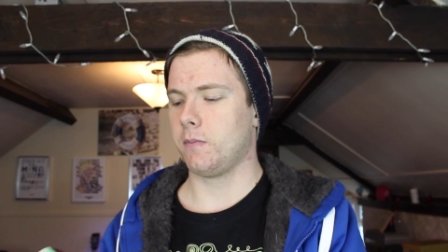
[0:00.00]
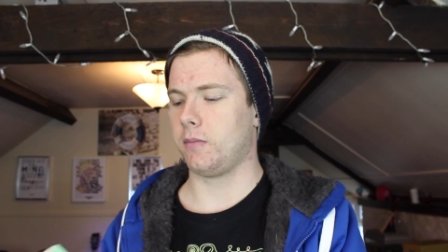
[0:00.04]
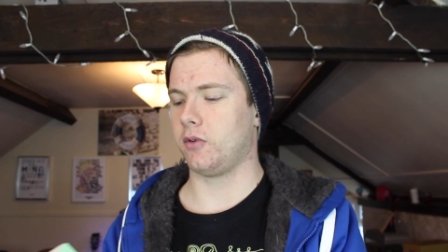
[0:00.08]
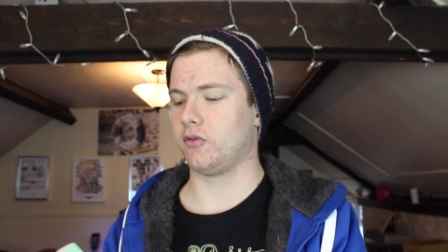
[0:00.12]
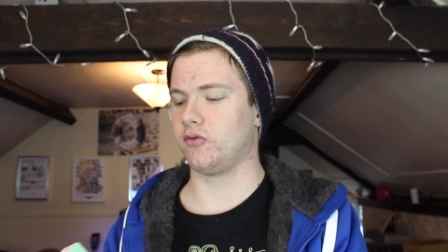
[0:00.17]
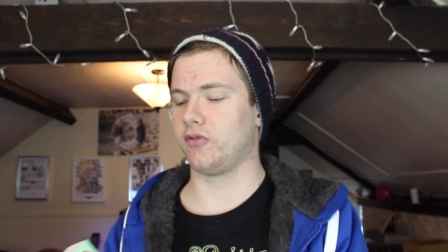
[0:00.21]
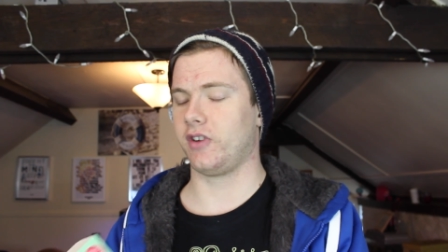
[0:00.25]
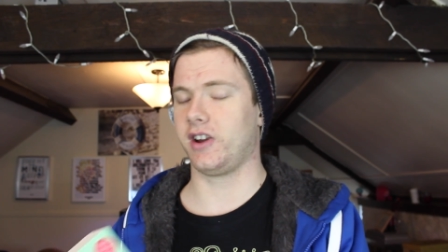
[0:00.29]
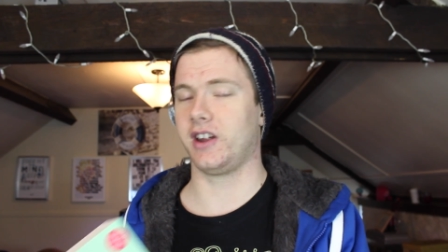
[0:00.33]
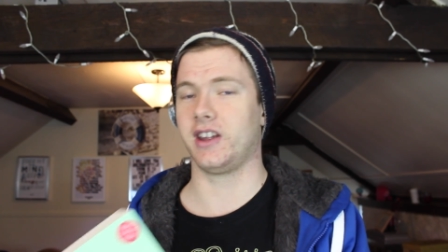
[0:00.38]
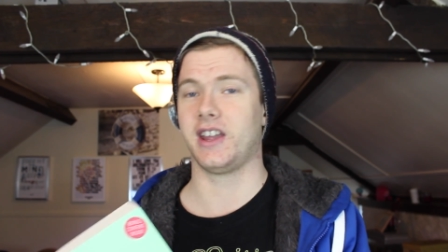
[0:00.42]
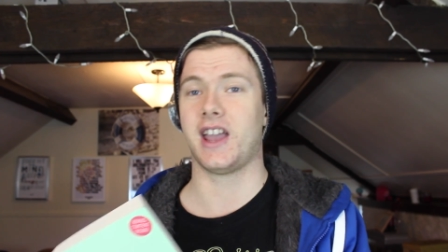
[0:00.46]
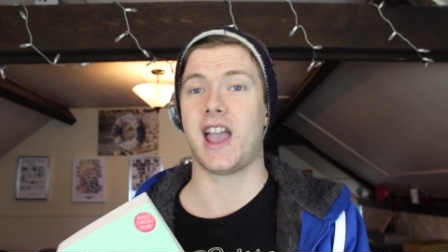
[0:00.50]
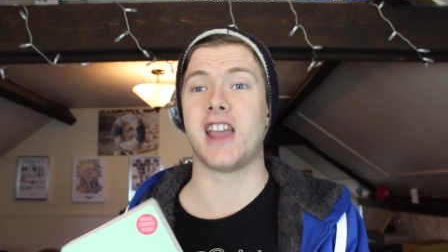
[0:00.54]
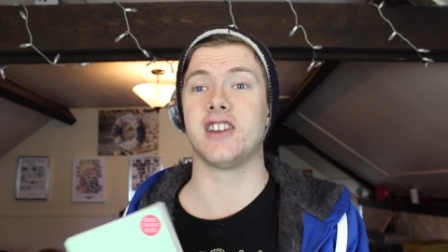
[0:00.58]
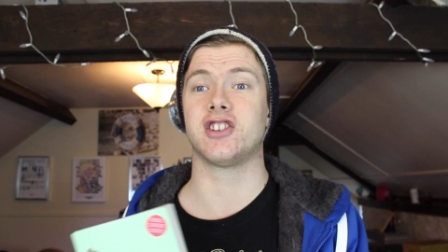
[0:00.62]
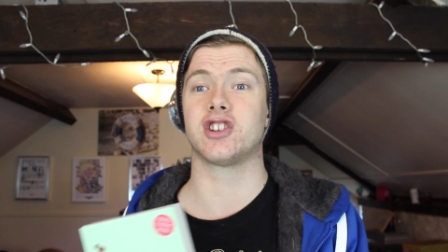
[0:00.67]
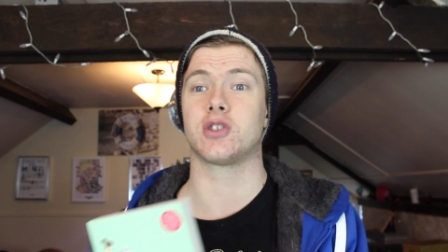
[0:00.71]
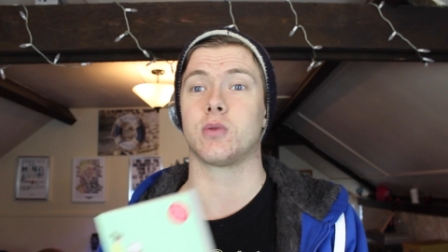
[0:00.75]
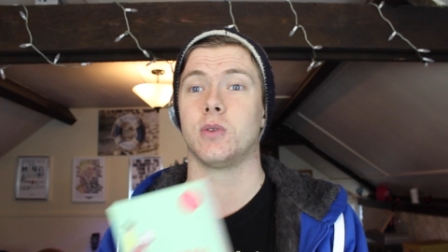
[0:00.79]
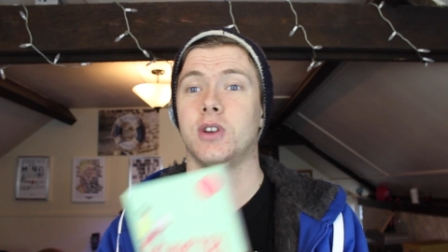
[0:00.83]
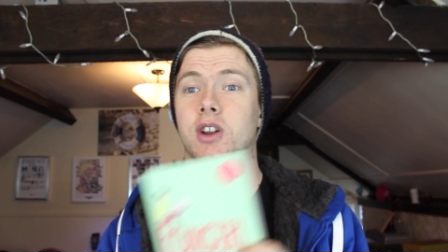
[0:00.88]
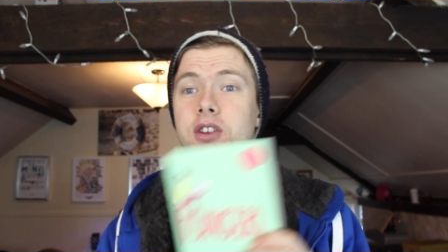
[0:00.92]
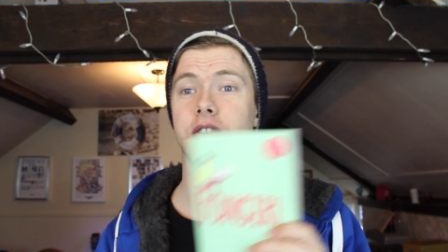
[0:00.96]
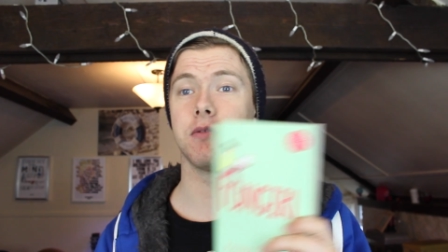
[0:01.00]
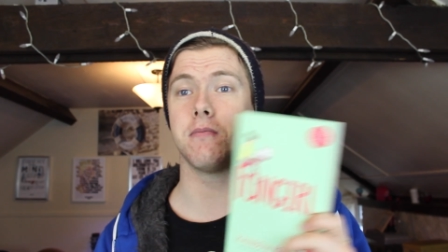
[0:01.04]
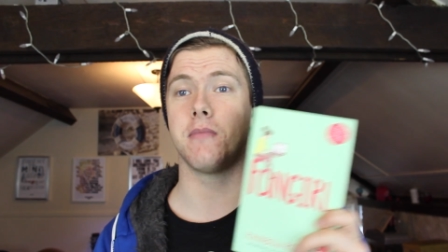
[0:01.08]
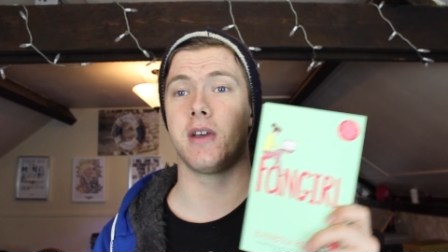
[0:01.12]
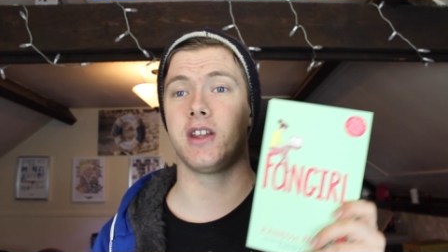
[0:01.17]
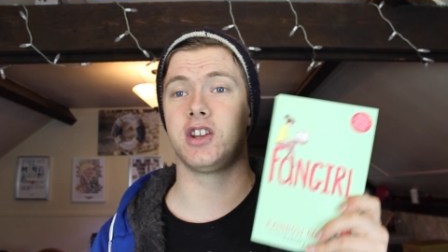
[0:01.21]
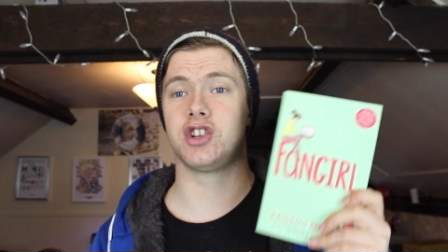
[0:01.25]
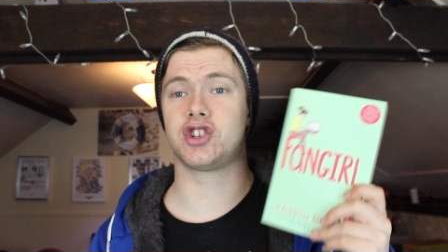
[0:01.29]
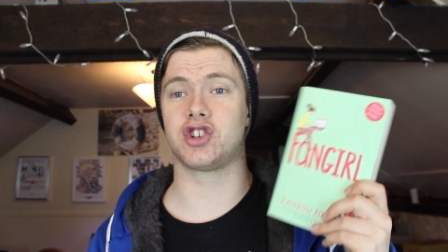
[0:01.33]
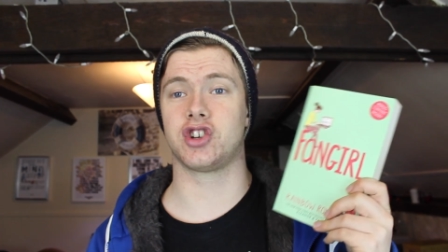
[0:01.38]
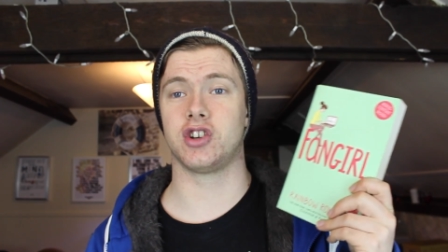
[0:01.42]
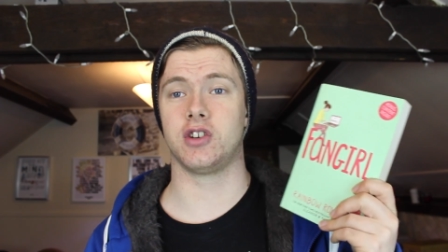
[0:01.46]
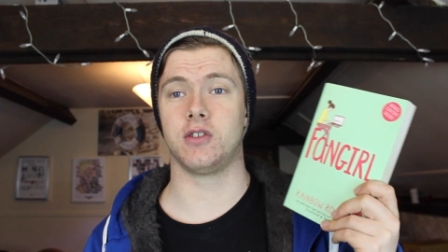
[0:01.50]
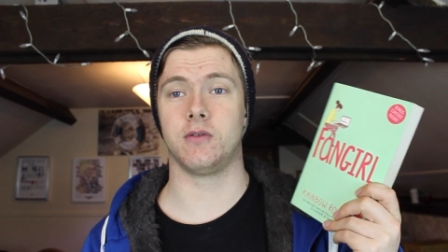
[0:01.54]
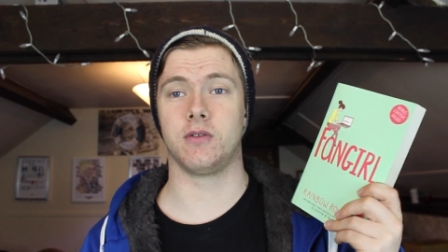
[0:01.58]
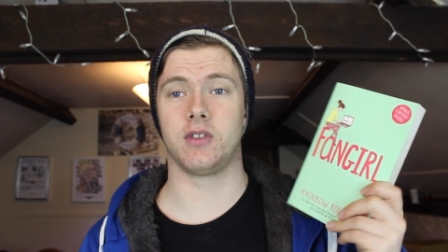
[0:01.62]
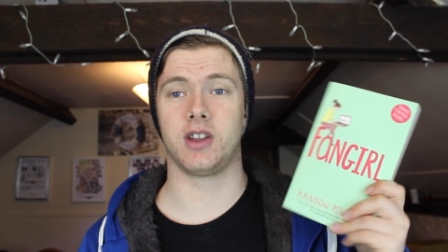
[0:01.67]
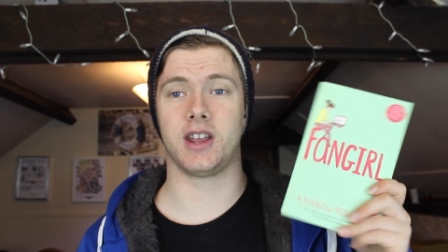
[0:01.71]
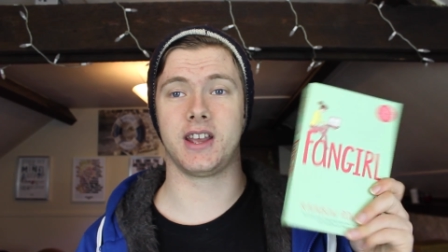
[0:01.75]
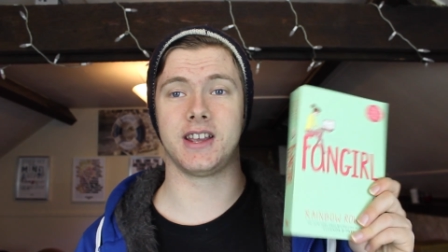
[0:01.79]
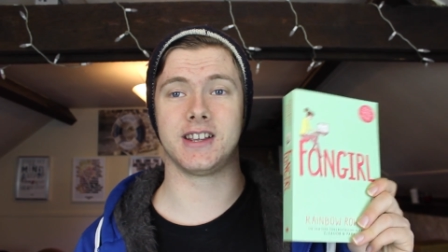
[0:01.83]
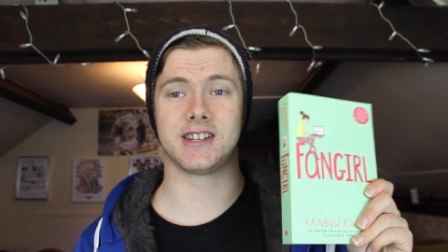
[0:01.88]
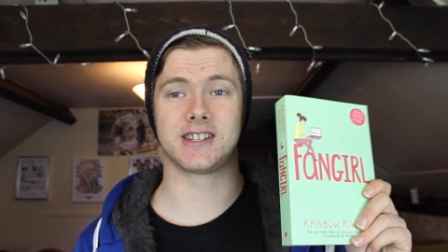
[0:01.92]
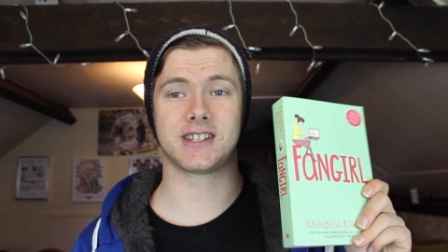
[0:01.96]
But really, I just wanted to
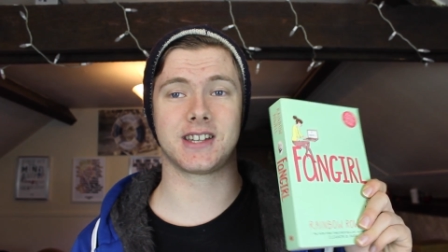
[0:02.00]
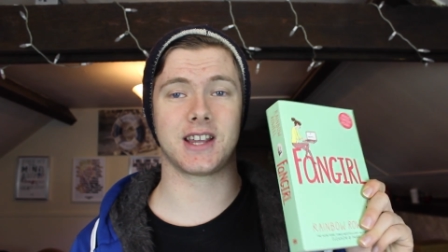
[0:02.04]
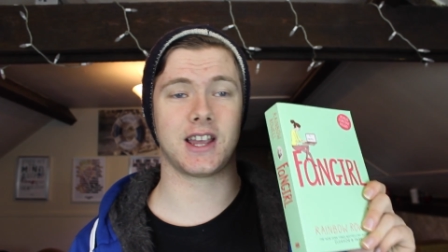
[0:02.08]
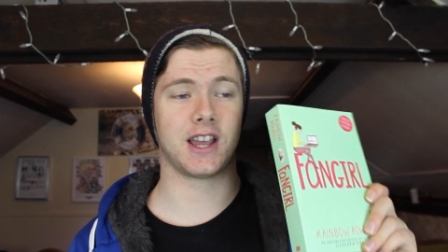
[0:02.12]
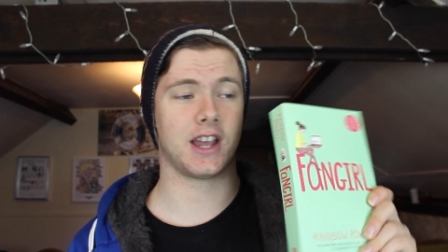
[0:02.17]
mention this